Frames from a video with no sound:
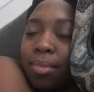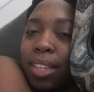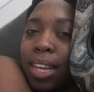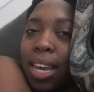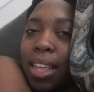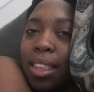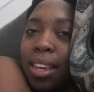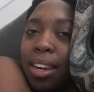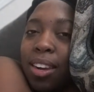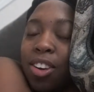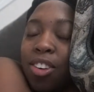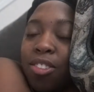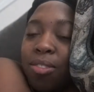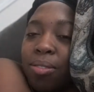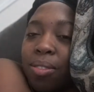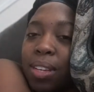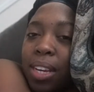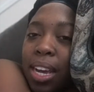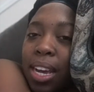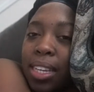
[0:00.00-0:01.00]
and then
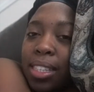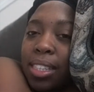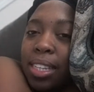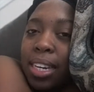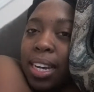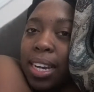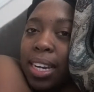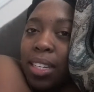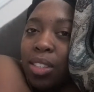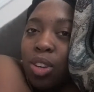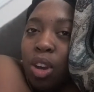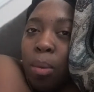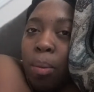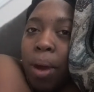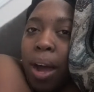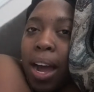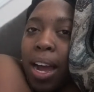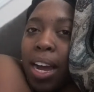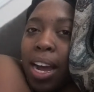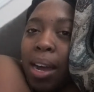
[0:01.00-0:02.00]
hopefully as the days go
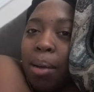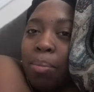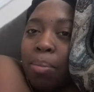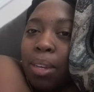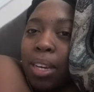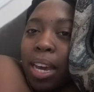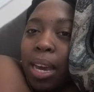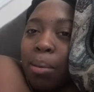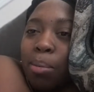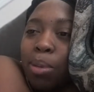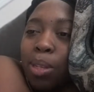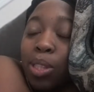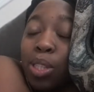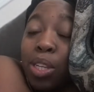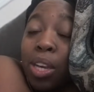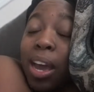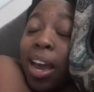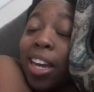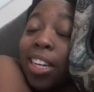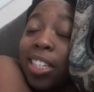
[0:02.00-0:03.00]
by, I'll be able
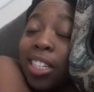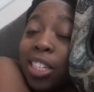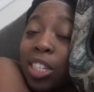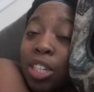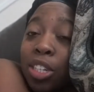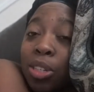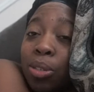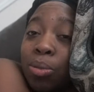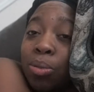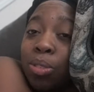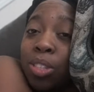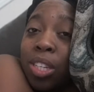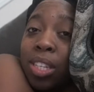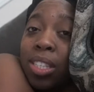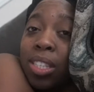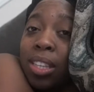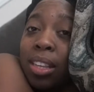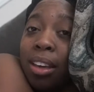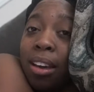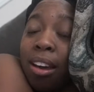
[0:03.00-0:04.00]
to actually do
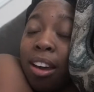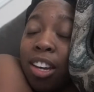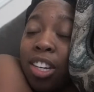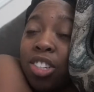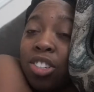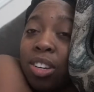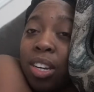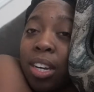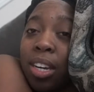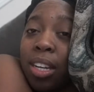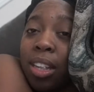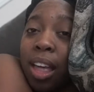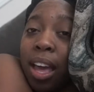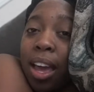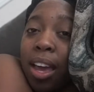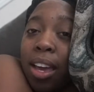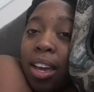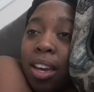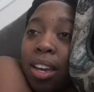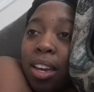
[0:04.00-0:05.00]
just 100
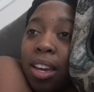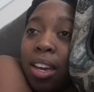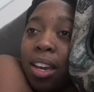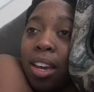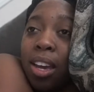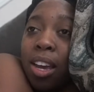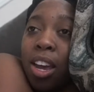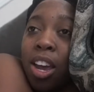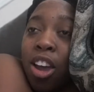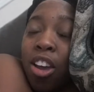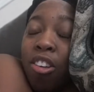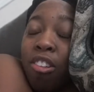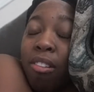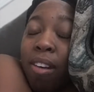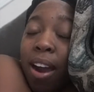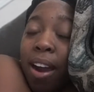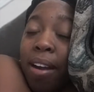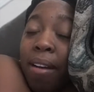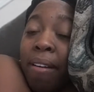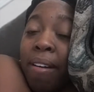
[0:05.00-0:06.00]
like
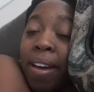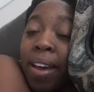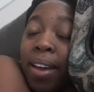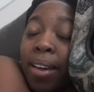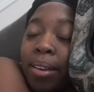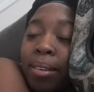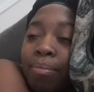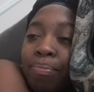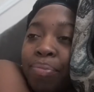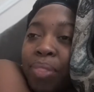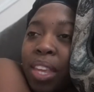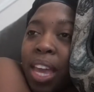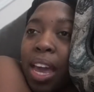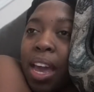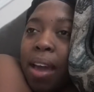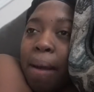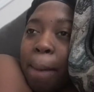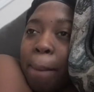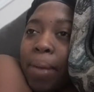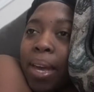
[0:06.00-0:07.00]
right away.
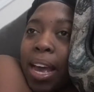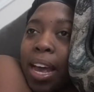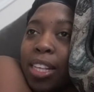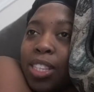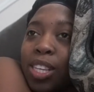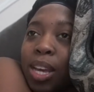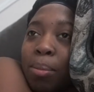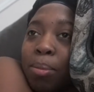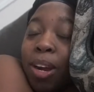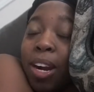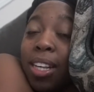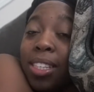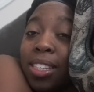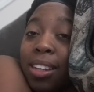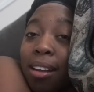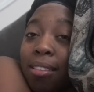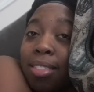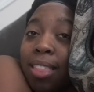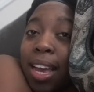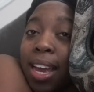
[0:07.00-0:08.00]
But yeah, so I'm gonna
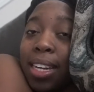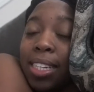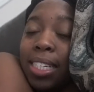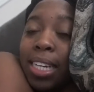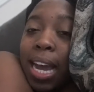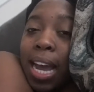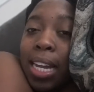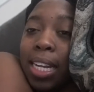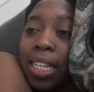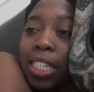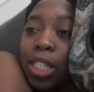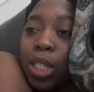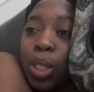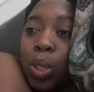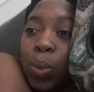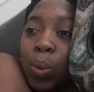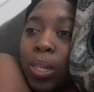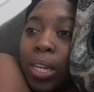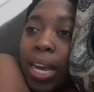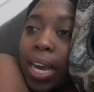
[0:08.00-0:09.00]
start that challenge
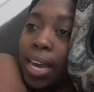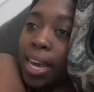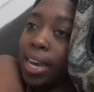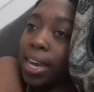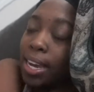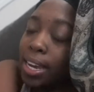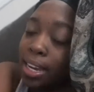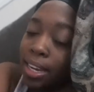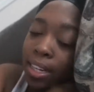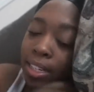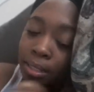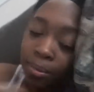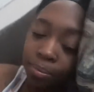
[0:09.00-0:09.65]
today.